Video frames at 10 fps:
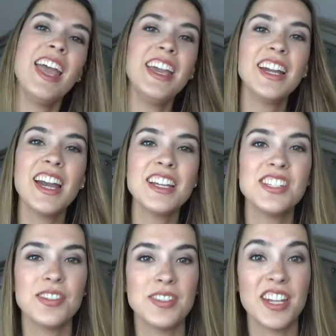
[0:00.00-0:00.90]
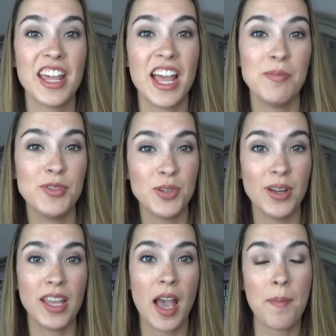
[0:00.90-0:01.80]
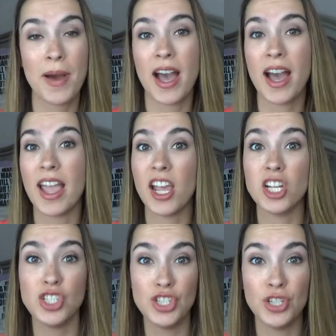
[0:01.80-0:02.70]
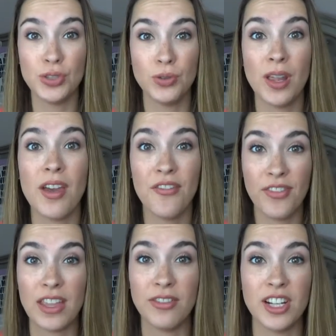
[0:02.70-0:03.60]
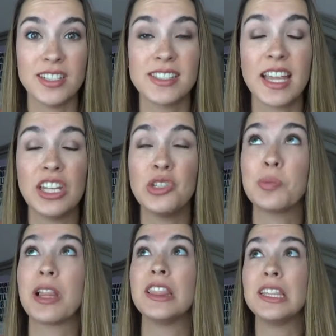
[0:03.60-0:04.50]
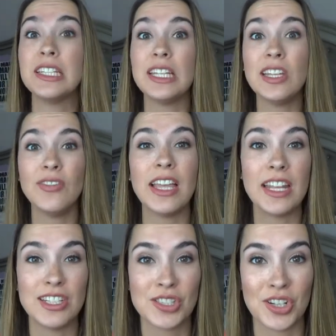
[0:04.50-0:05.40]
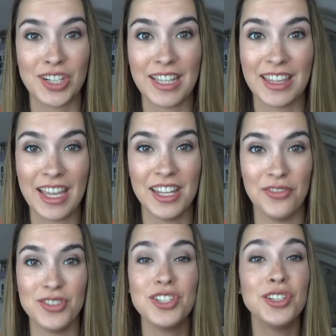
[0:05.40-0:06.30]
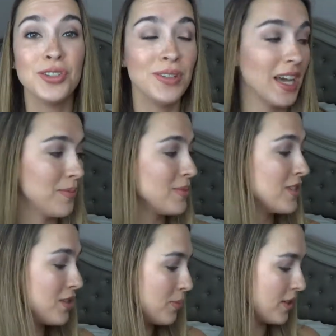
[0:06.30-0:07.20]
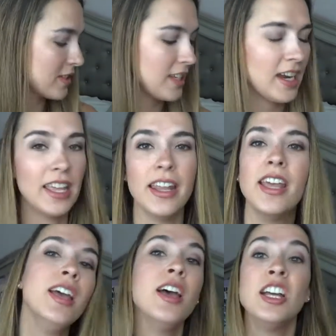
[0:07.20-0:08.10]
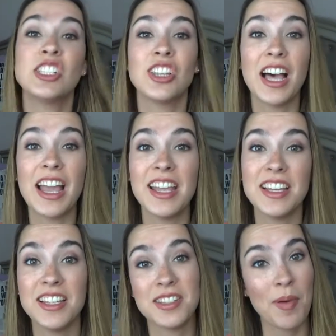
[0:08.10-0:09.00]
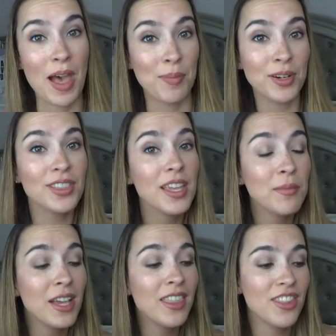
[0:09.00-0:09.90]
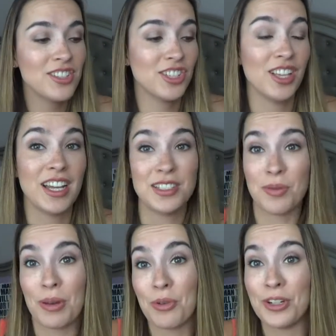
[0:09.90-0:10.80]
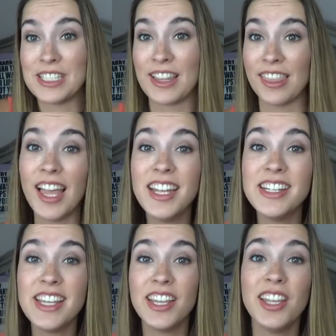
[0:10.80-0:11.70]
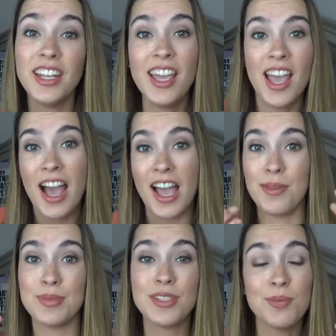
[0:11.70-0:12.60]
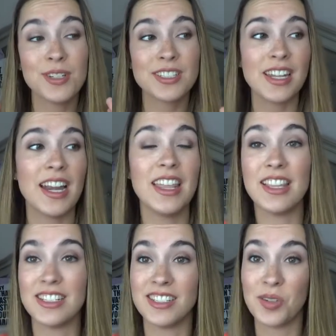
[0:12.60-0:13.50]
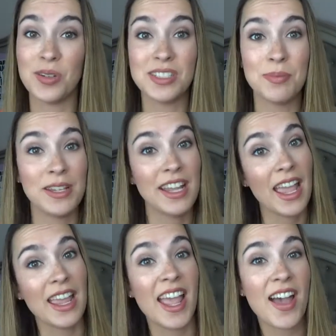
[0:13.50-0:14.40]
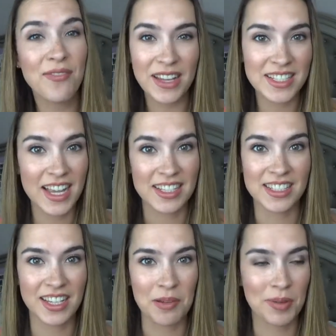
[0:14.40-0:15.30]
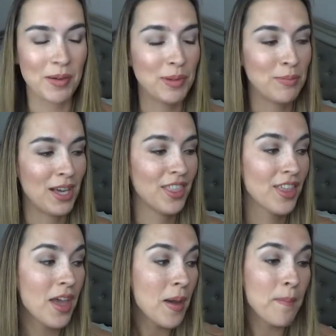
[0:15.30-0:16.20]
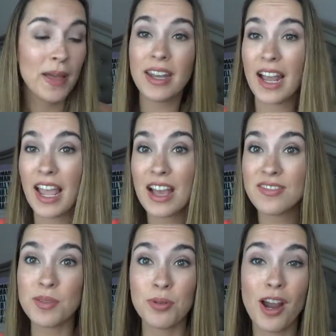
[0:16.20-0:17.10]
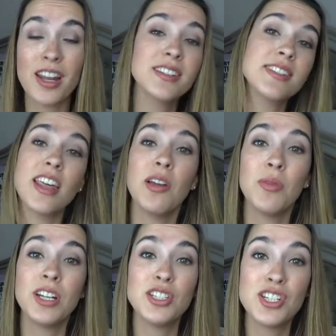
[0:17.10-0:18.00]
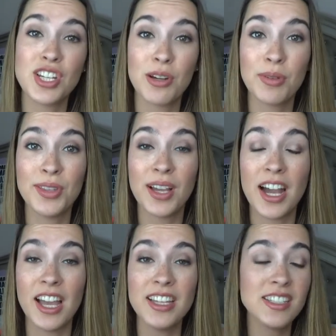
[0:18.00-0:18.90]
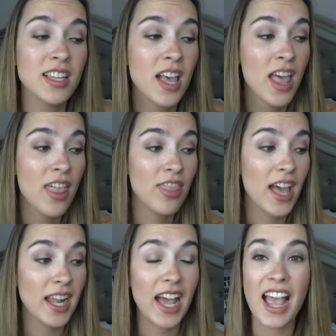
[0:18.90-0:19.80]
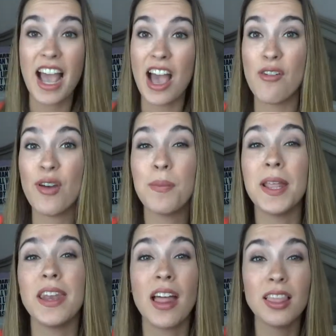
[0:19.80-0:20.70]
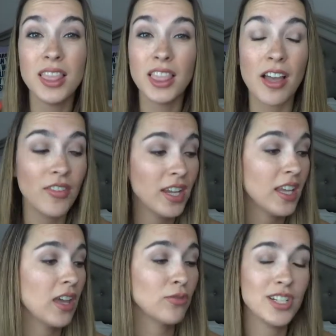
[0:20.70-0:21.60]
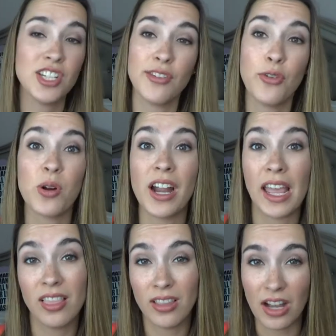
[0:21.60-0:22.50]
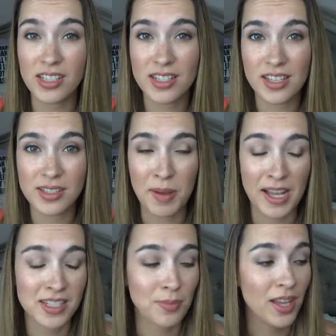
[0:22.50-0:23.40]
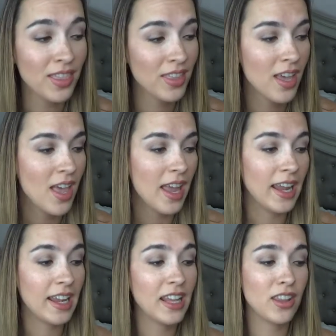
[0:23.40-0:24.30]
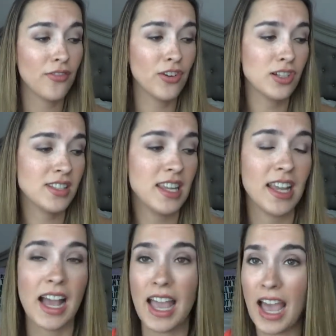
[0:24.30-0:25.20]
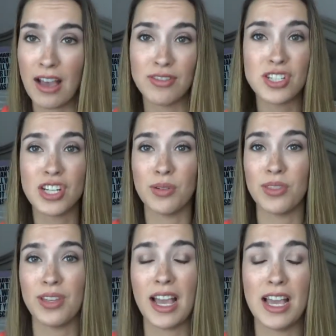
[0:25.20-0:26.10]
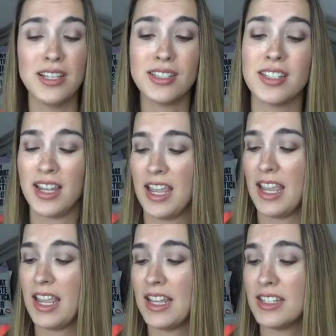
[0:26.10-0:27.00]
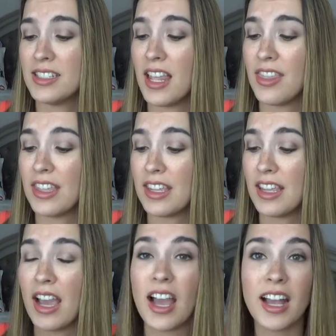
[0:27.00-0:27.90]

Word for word: Hey guys, so today I'm doing my June favorites. Can you believe it is already the end of June? I'm super excited. July is my birthday month. July is when I'm going to London. I am super excited. This is going to be a fantastic upcoming month. But I have some products that I wanted to share with you guys that I have been loving and reaching for a lot this past month. And the first thing I have to share with you guys is the